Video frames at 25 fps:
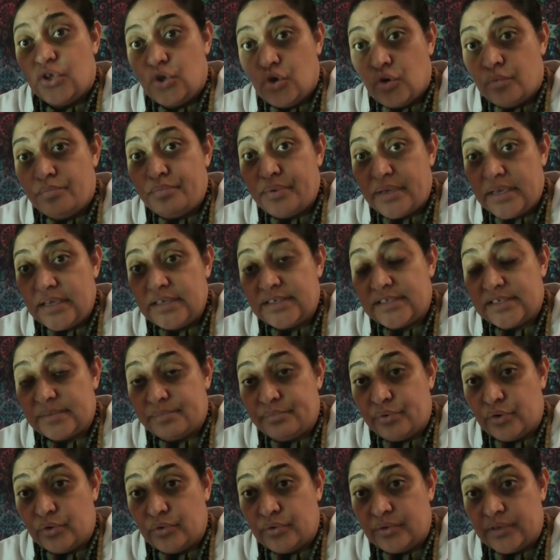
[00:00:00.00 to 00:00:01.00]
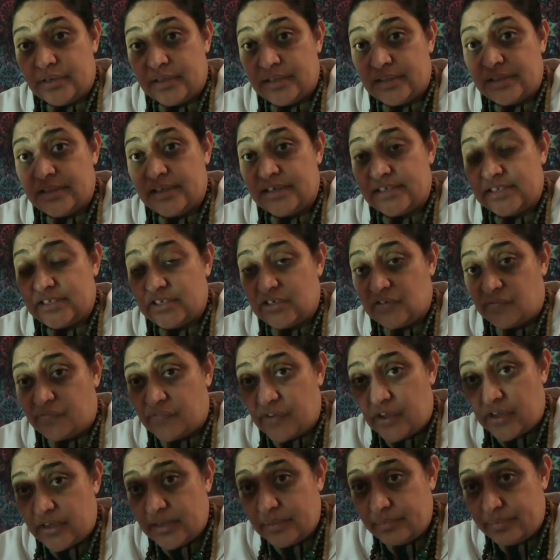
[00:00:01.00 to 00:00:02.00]
You're being supported. There's a
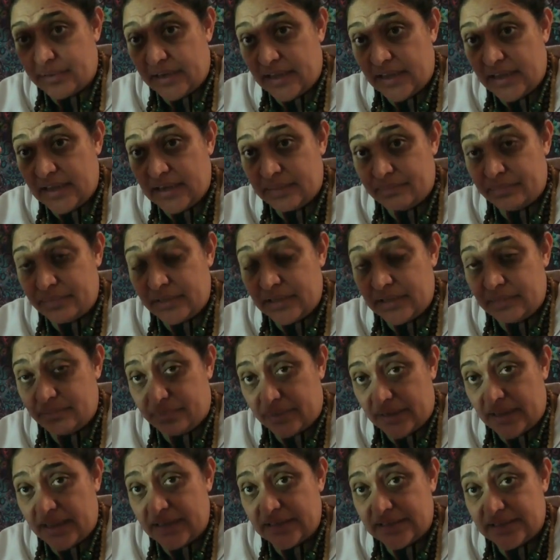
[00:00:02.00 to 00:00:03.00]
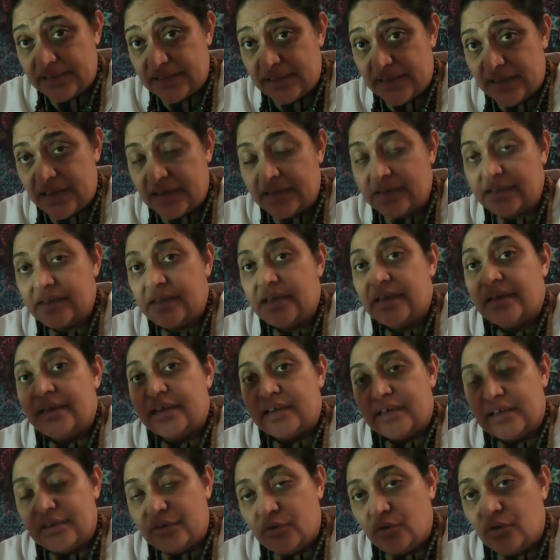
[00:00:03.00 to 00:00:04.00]
divine plan in place here,
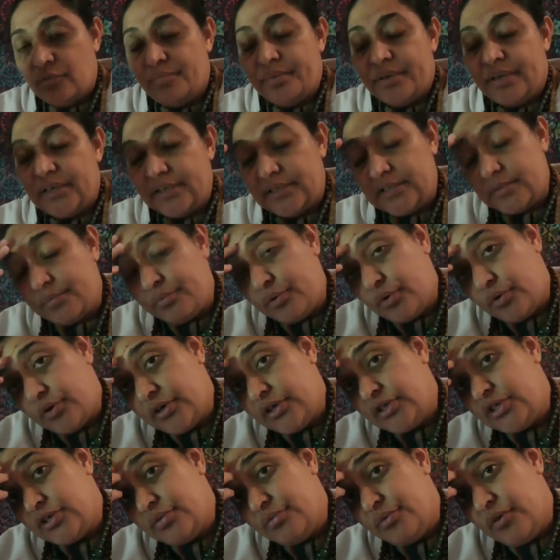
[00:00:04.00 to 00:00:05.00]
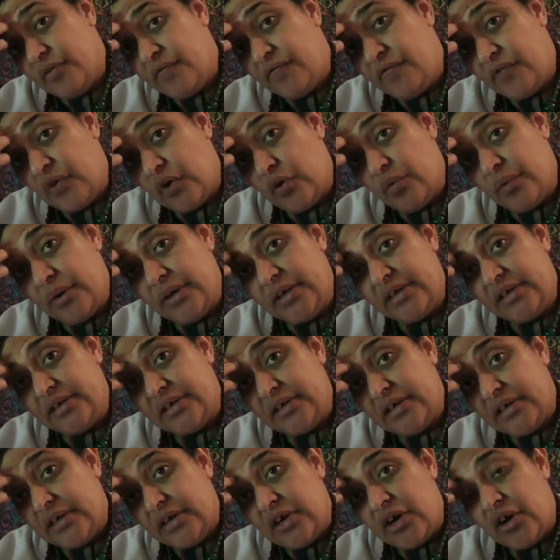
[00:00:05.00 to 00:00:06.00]
and you're being supported to move forward.
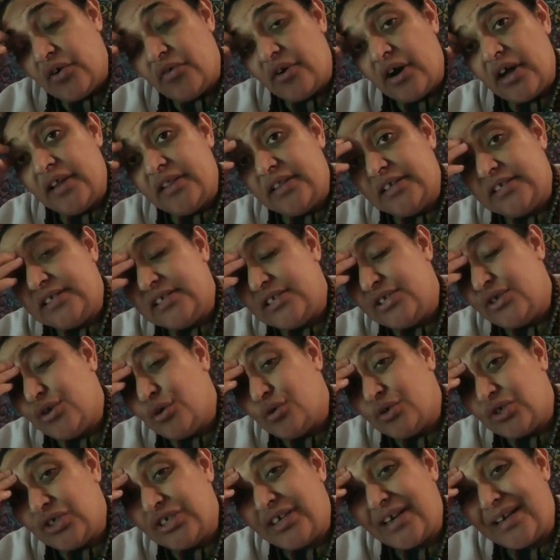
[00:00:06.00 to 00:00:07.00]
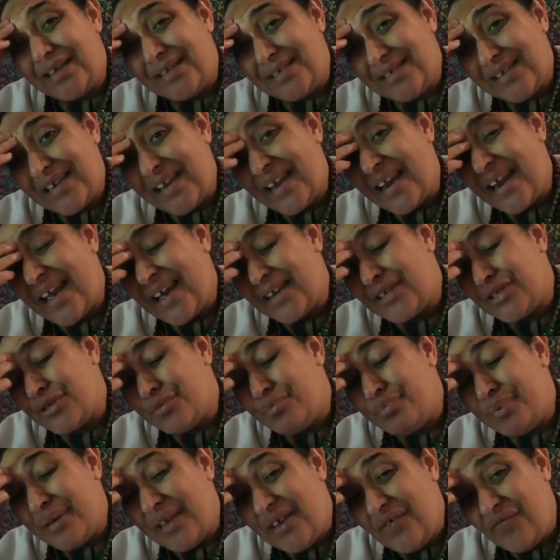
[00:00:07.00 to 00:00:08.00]
All right, this is your chance to get out,
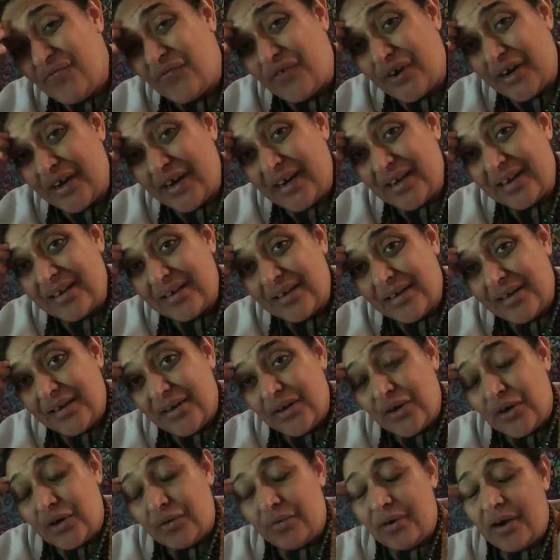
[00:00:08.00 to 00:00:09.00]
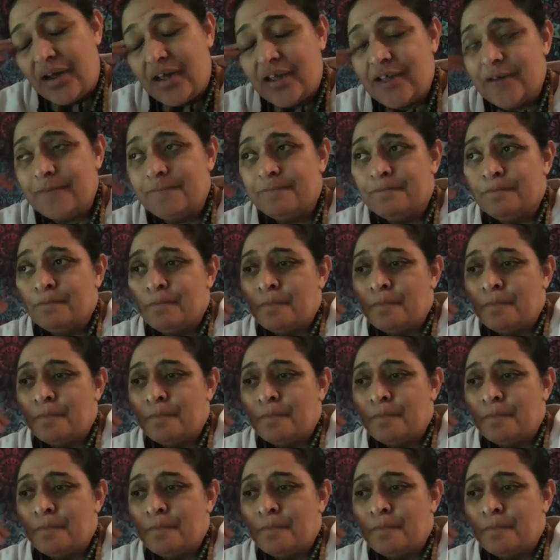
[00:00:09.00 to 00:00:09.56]
to be free. All right.